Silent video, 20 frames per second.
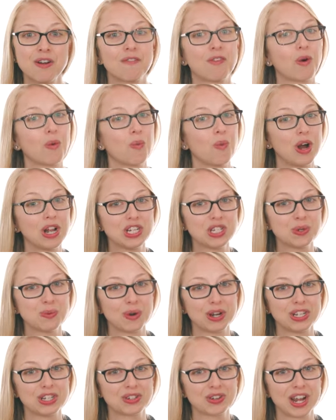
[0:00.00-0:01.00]
for
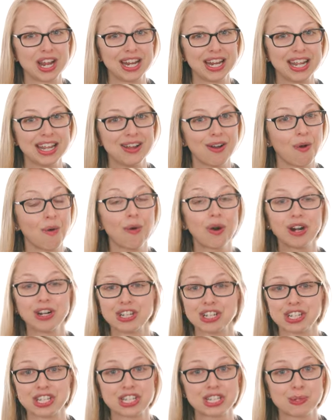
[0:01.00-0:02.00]
one-to-one training or
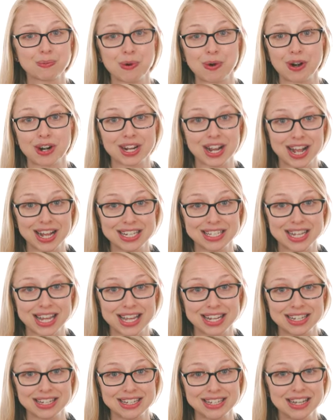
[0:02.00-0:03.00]
just to support our
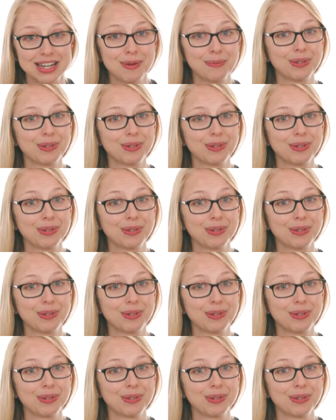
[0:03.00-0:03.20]
content.